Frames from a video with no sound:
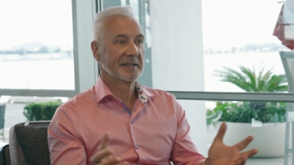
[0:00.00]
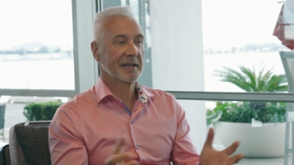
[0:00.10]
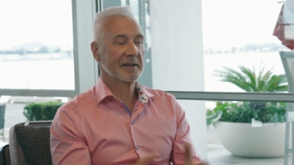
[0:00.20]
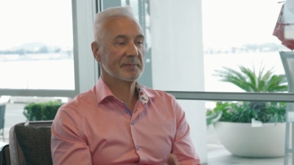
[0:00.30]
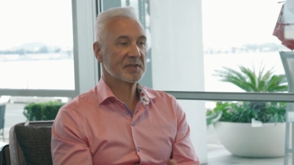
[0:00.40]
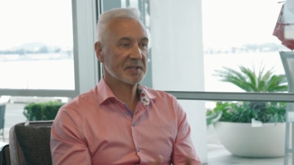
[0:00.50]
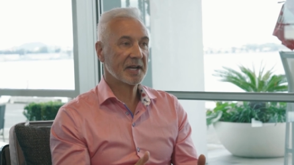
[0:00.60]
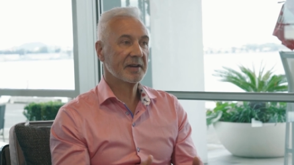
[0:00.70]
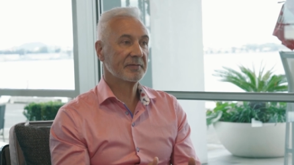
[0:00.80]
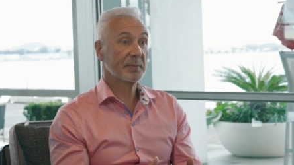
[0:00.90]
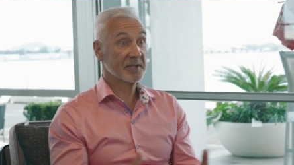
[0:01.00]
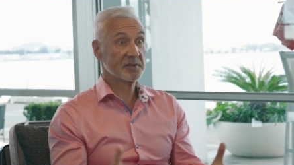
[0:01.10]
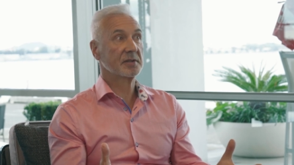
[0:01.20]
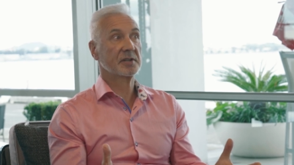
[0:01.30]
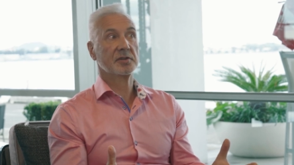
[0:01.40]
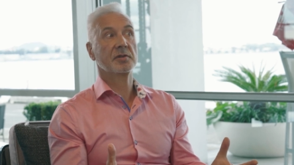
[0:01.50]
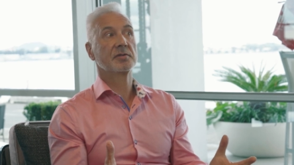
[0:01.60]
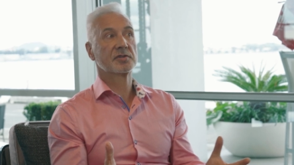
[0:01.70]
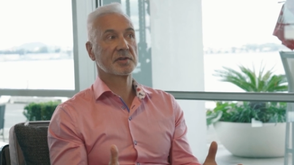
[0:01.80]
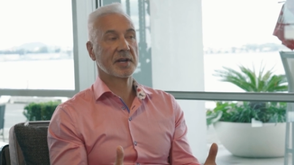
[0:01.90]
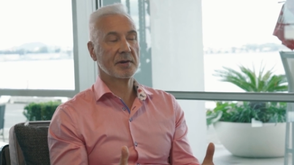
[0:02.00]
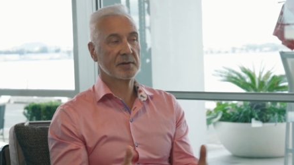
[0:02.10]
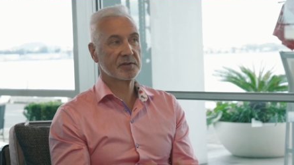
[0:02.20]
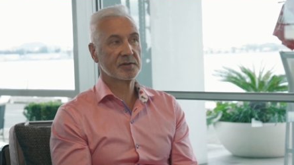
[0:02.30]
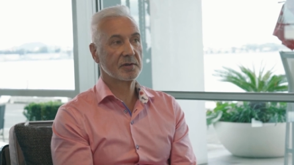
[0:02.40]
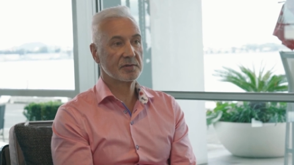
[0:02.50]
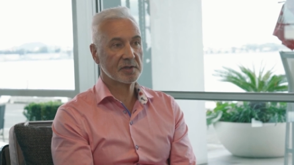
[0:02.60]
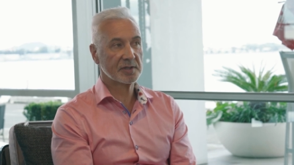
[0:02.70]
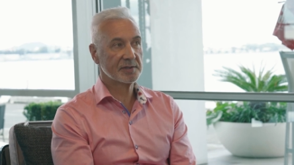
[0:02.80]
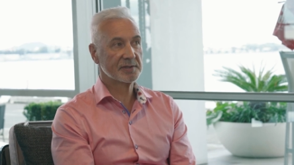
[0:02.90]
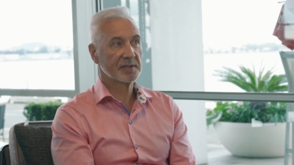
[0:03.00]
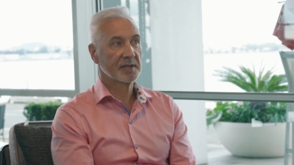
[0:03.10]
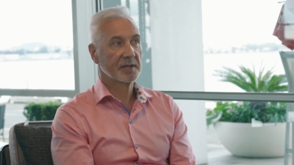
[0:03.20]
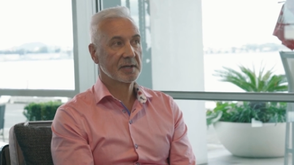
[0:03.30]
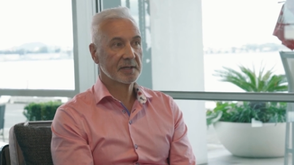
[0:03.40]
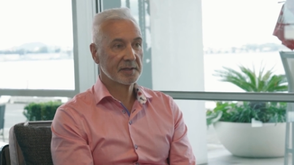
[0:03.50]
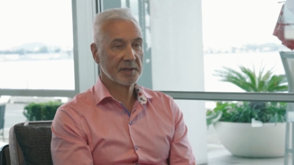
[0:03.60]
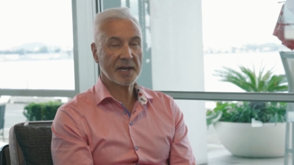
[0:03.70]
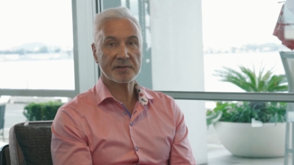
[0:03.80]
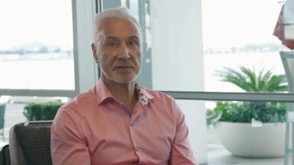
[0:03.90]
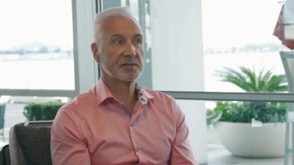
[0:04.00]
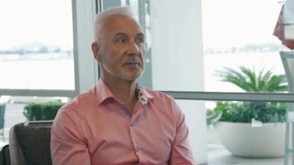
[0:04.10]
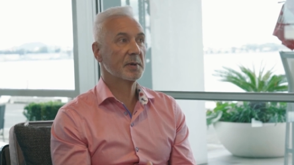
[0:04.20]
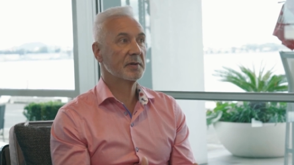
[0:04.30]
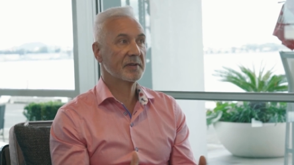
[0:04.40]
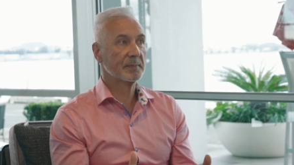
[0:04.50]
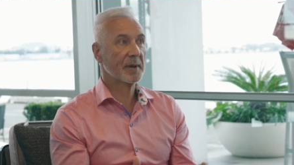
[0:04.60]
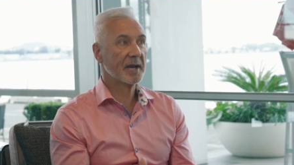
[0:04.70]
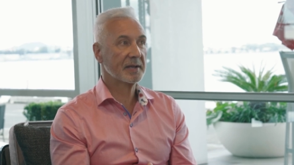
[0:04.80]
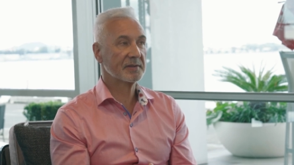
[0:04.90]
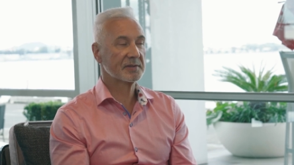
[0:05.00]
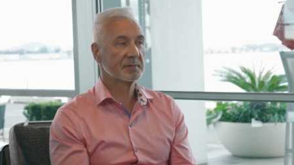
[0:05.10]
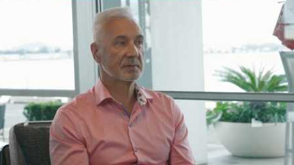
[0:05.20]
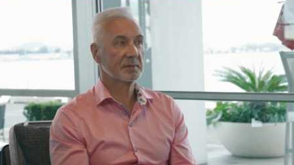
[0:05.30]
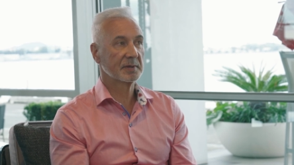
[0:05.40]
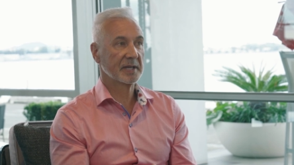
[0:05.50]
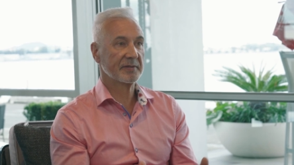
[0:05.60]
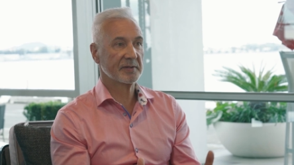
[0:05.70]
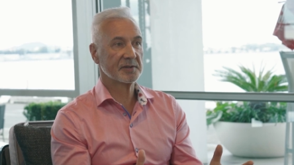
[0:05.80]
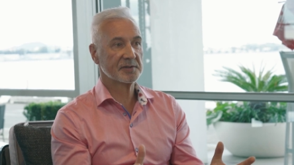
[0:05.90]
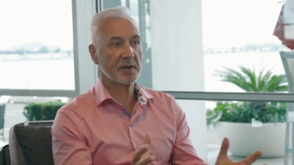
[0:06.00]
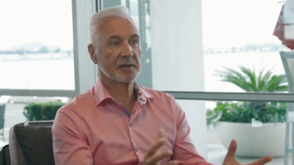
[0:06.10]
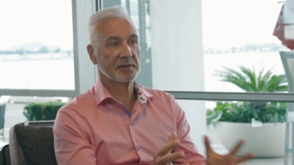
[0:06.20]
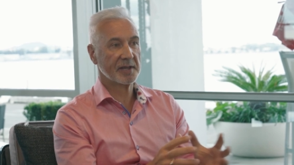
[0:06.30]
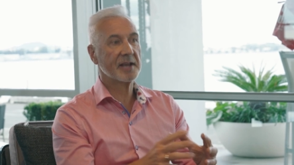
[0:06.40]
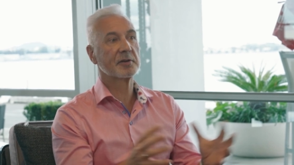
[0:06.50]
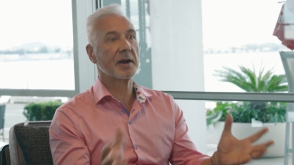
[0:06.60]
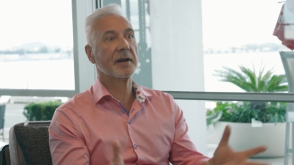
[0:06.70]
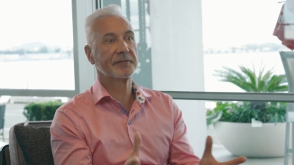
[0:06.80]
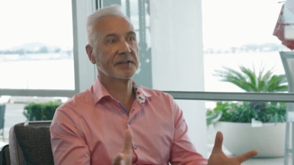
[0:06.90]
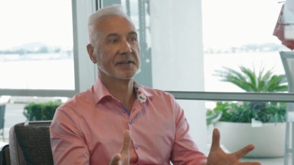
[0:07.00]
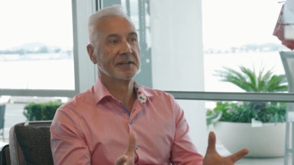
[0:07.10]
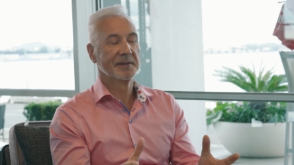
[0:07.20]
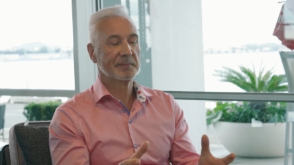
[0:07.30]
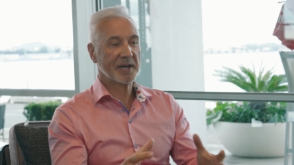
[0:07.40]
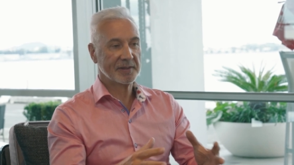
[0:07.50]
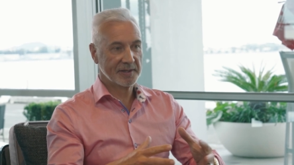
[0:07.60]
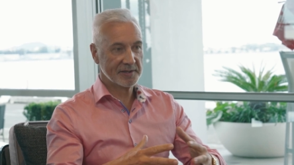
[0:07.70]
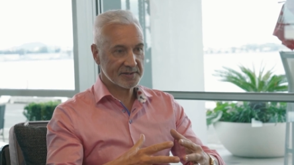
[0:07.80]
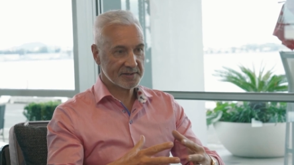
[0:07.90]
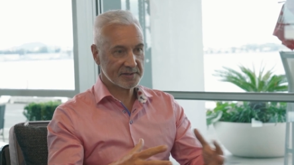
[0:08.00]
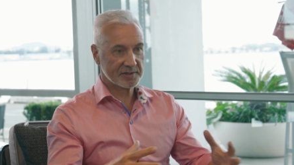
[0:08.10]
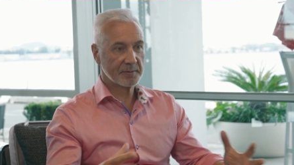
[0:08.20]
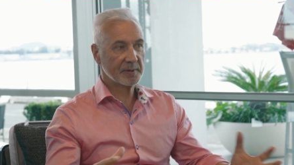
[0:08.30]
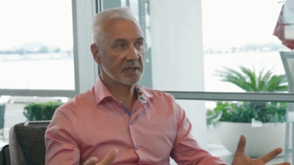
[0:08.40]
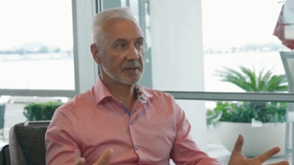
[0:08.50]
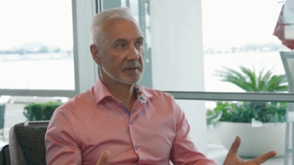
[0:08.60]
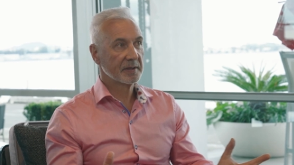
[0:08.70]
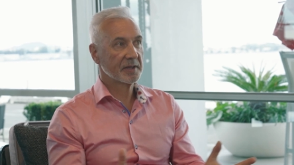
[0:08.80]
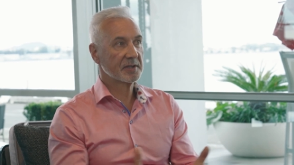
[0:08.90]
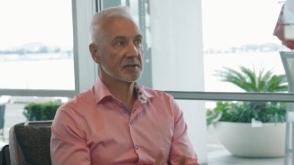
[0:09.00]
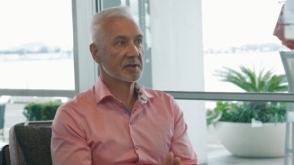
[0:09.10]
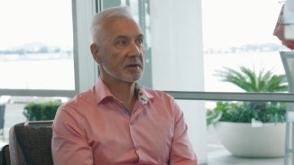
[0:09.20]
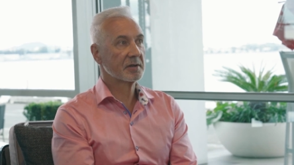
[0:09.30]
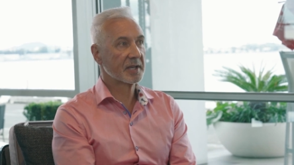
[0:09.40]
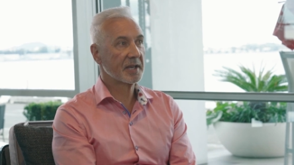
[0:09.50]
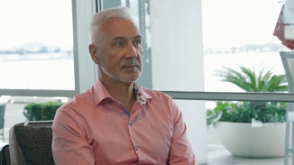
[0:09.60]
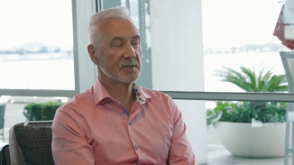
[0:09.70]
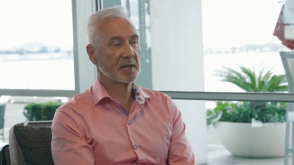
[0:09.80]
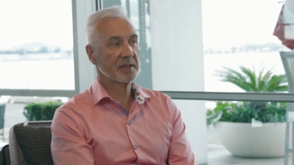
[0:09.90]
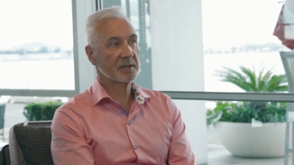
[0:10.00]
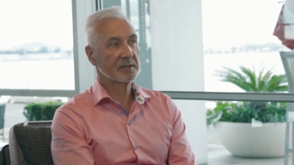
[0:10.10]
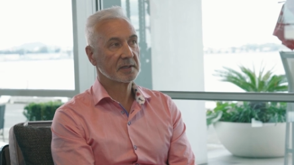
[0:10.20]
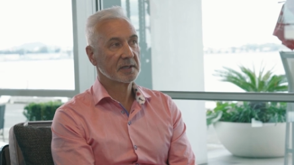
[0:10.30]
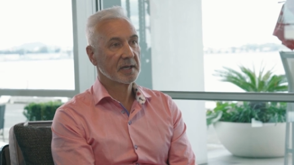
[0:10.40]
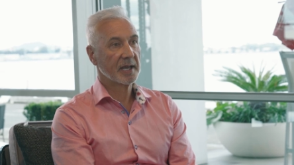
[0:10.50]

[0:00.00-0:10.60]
um, staff. But it's on a huge scale. It's huge, and there's thousands of moving parts, mm. even the side of the aircraft. But there's so many things that have got to come together. Yeah.